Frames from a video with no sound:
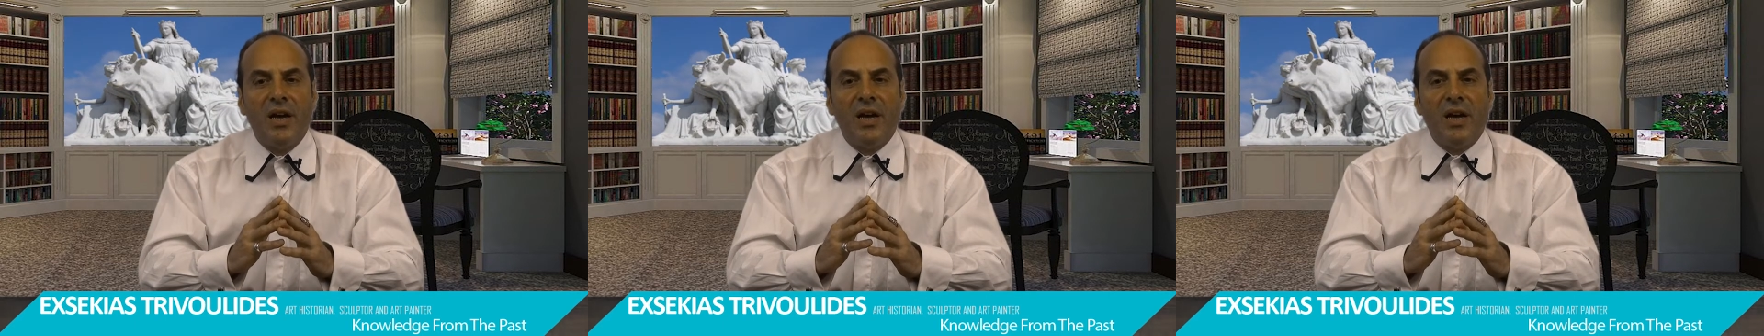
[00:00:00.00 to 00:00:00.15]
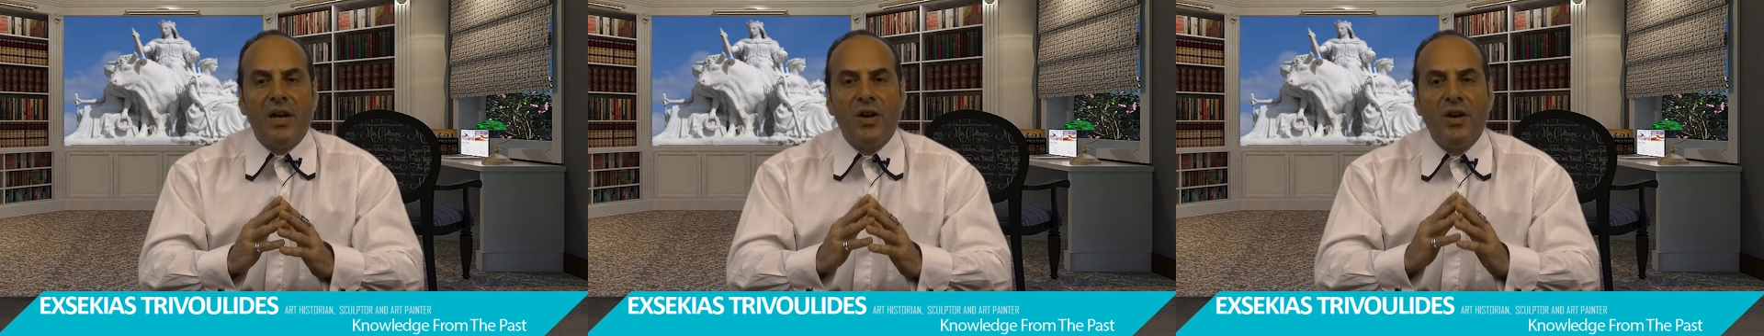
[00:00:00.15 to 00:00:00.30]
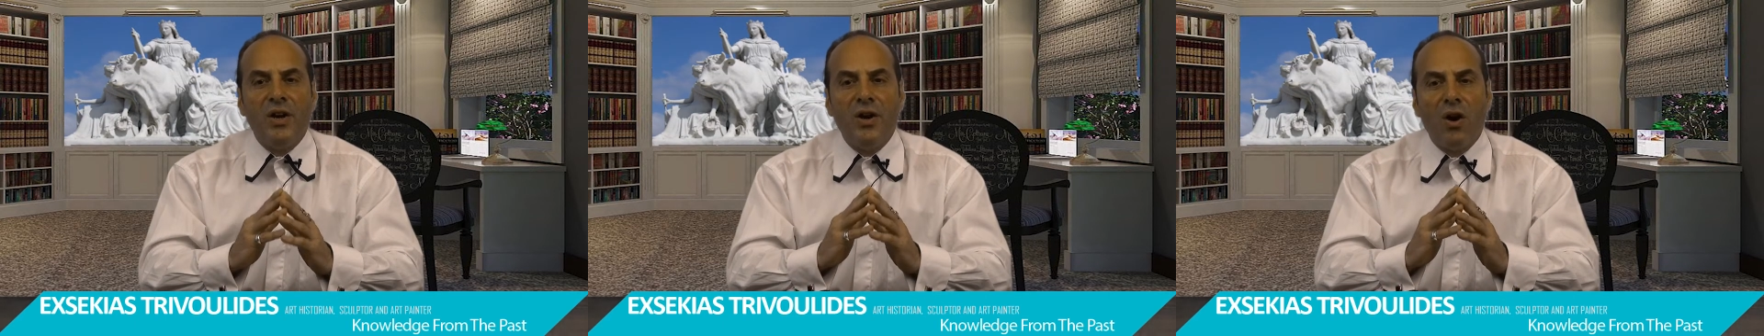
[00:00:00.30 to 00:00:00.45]

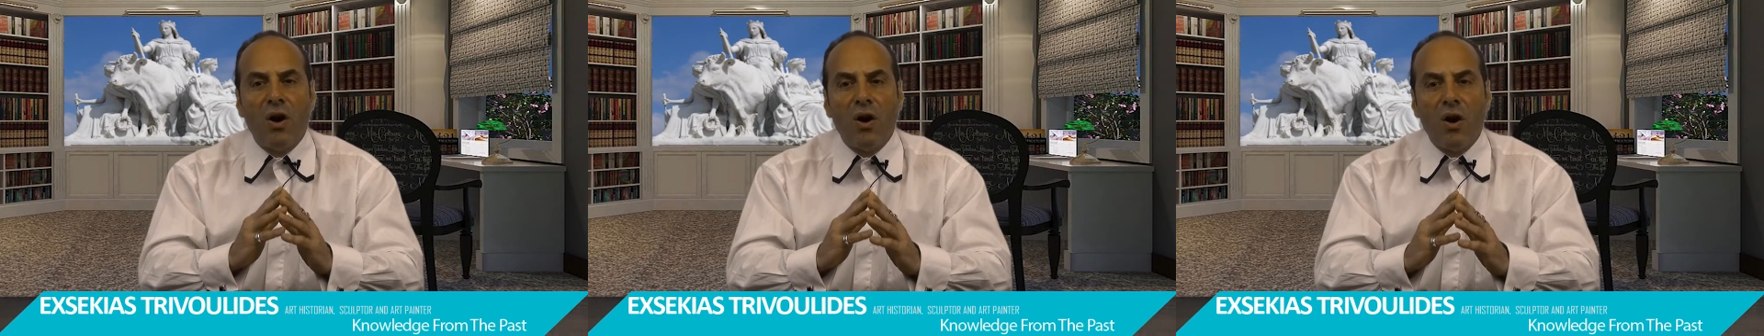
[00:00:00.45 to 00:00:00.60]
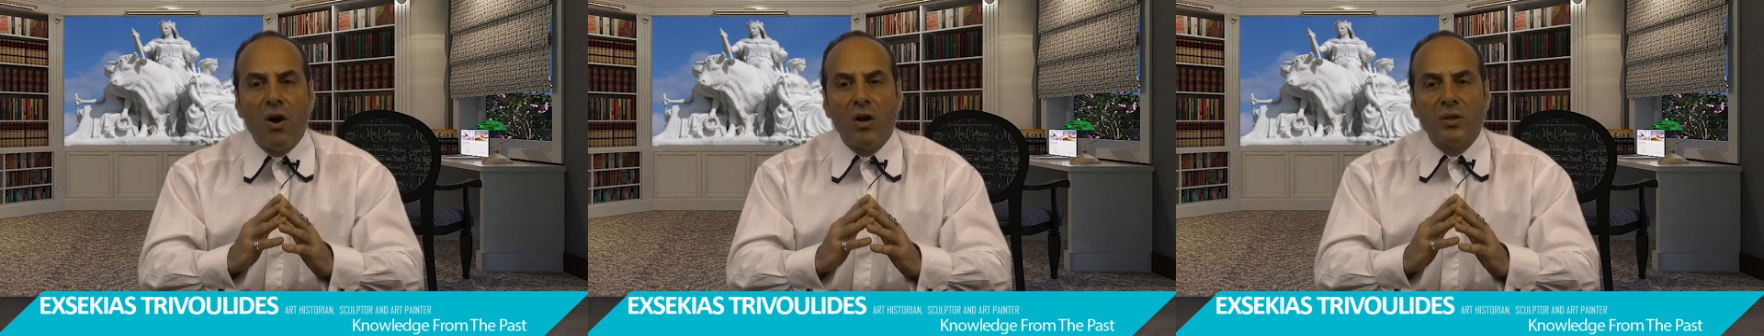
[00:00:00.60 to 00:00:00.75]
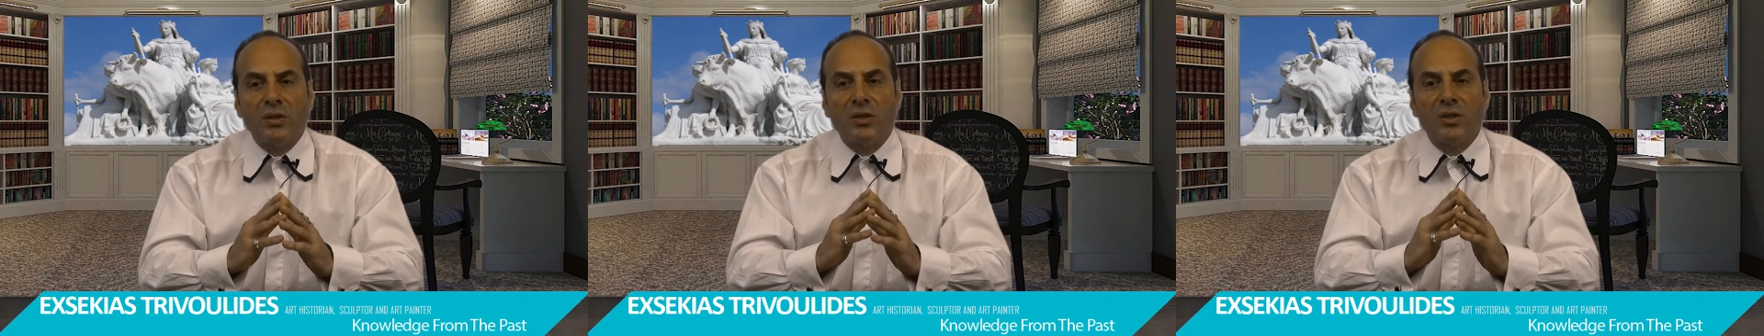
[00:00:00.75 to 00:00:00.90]

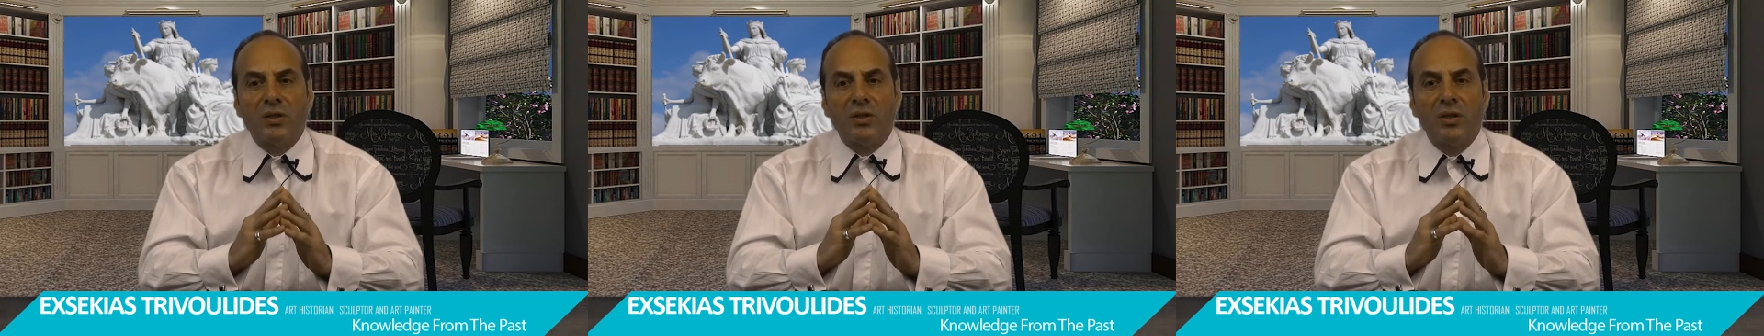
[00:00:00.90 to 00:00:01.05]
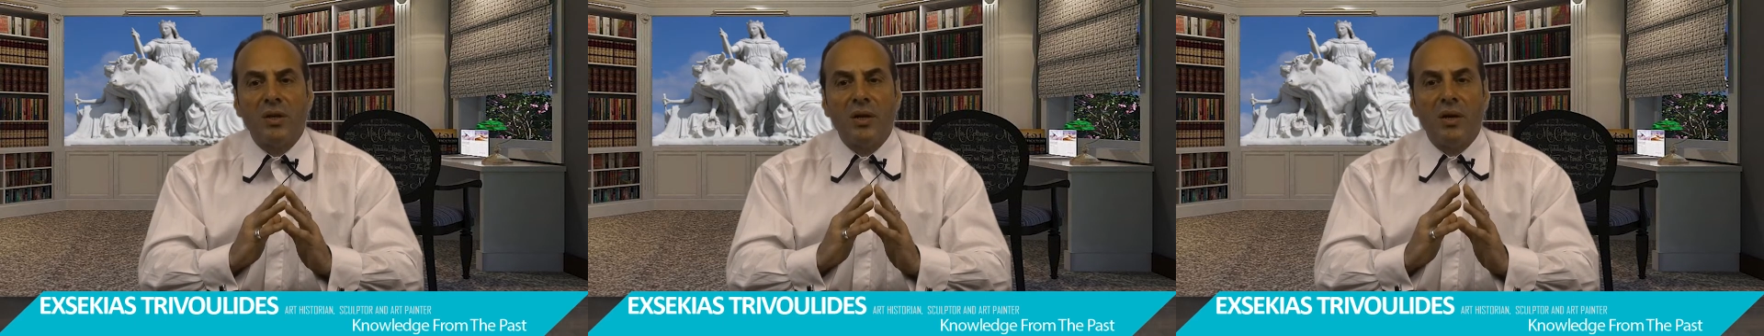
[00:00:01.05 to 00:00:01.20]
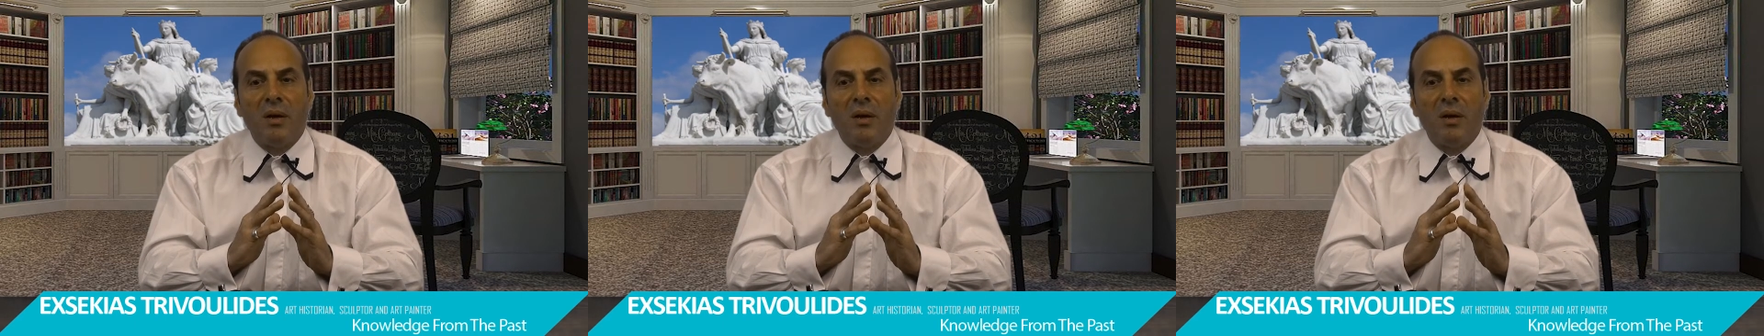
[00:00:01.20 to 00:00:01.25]
not